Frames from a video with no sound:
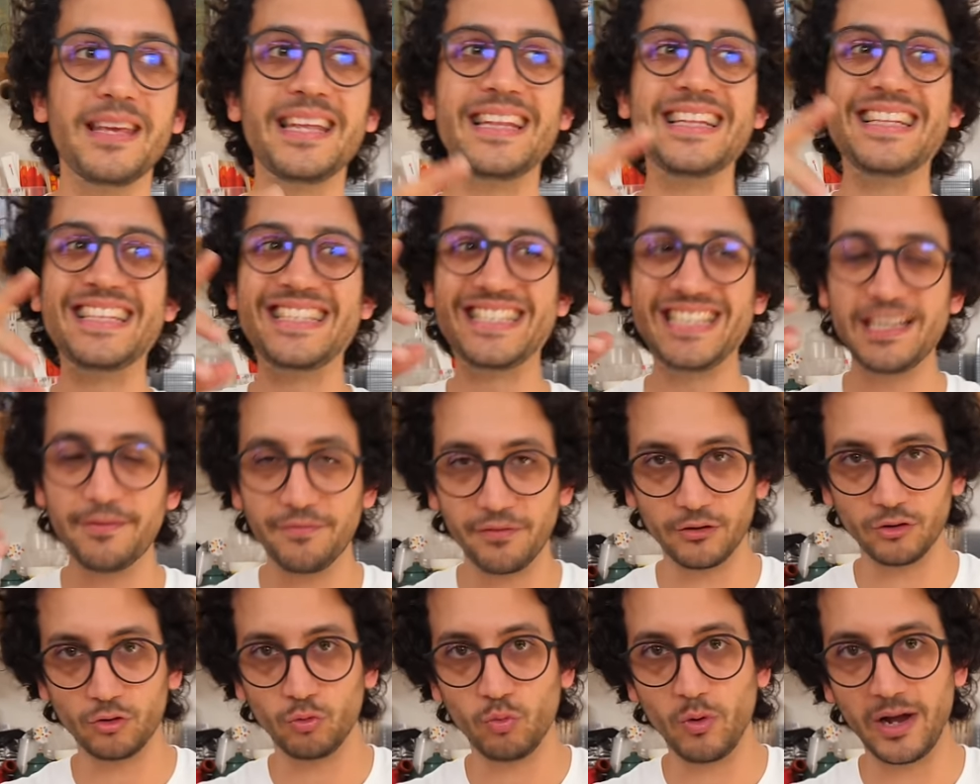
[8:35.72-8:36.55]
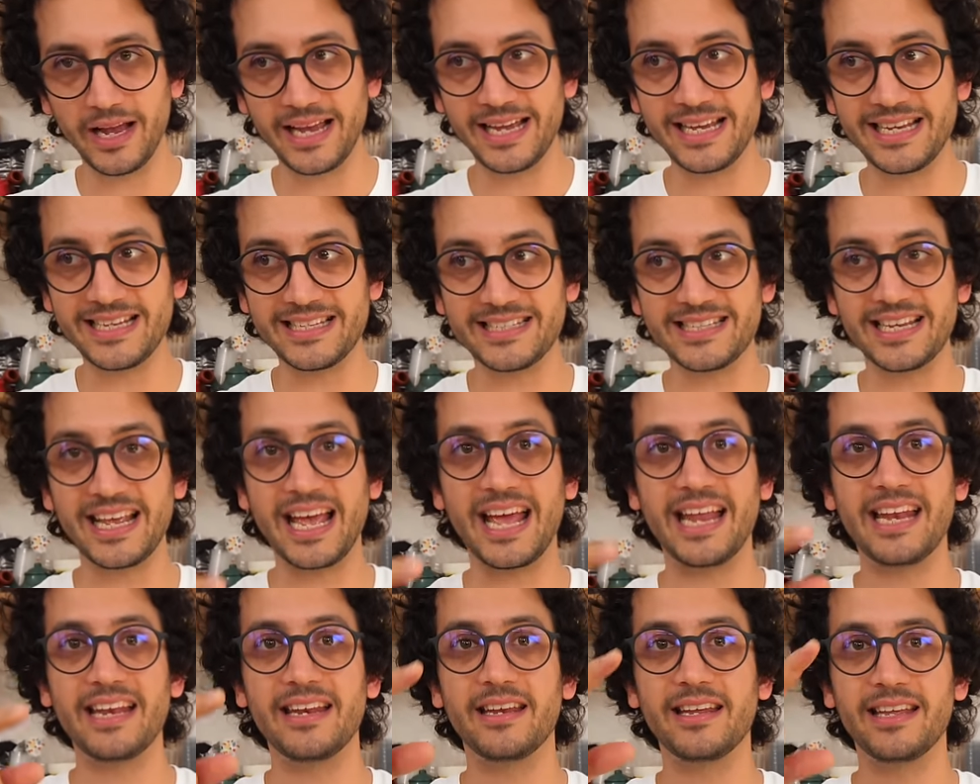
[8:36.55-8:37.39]
in different ways
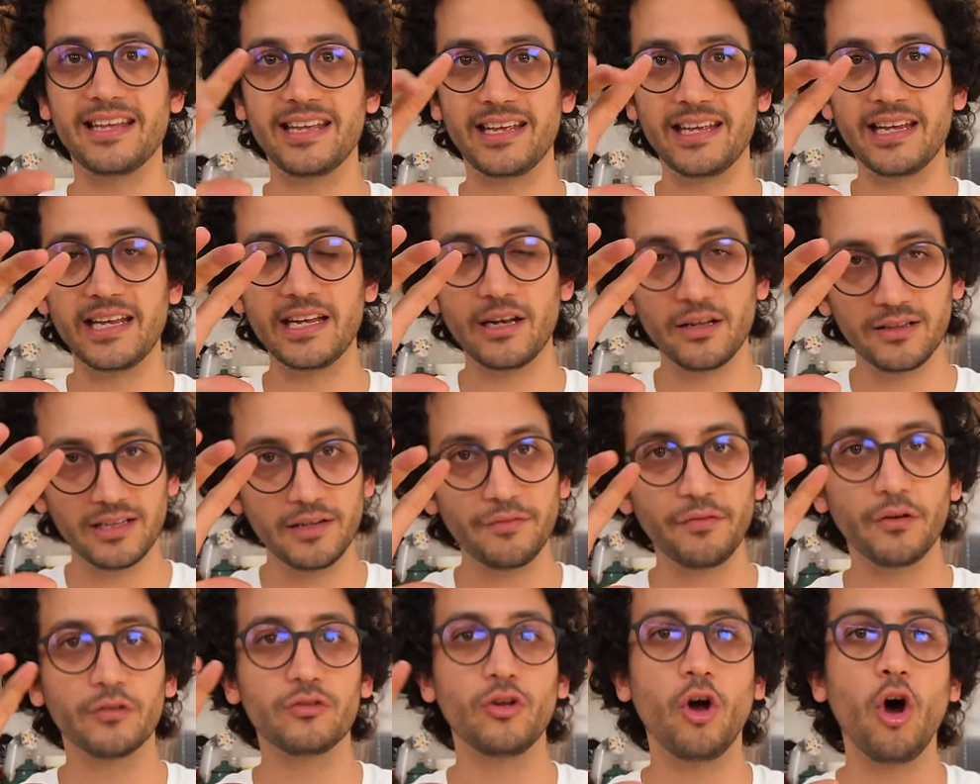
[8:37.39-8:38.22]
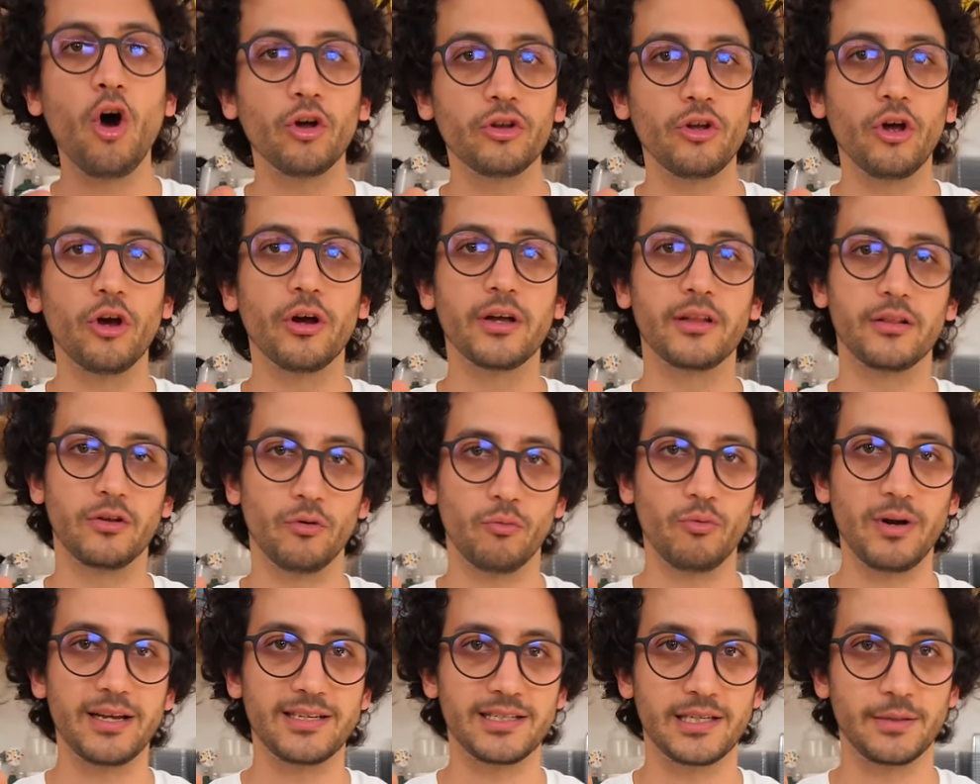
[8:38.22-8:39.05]
and in a different order in the
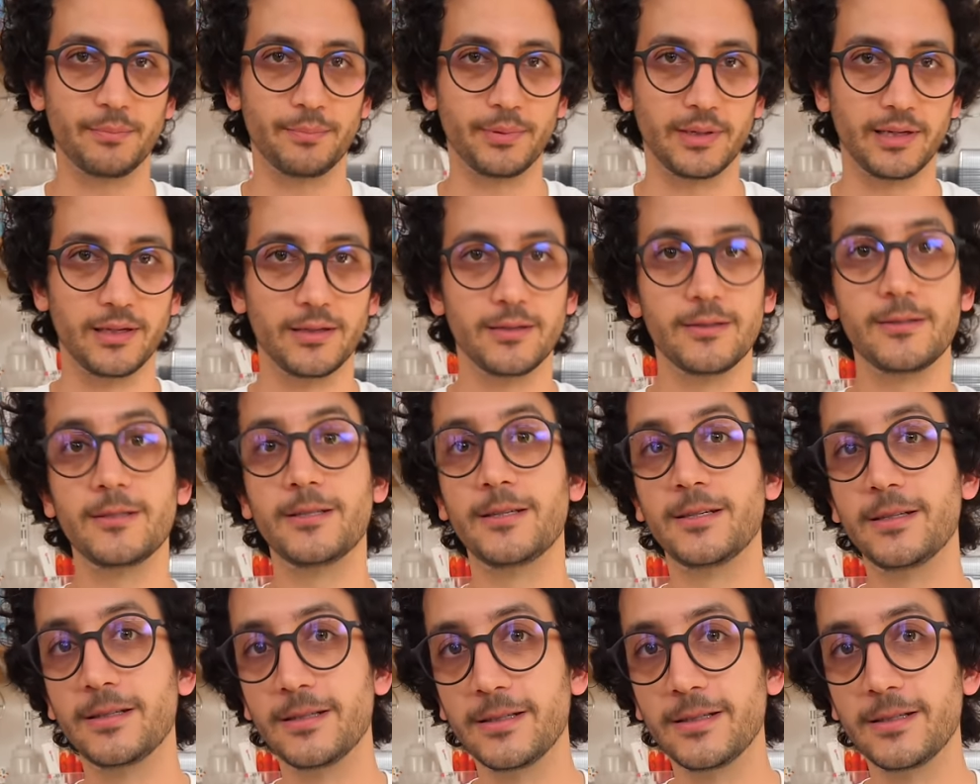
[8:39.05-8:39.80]
recipe. Oh la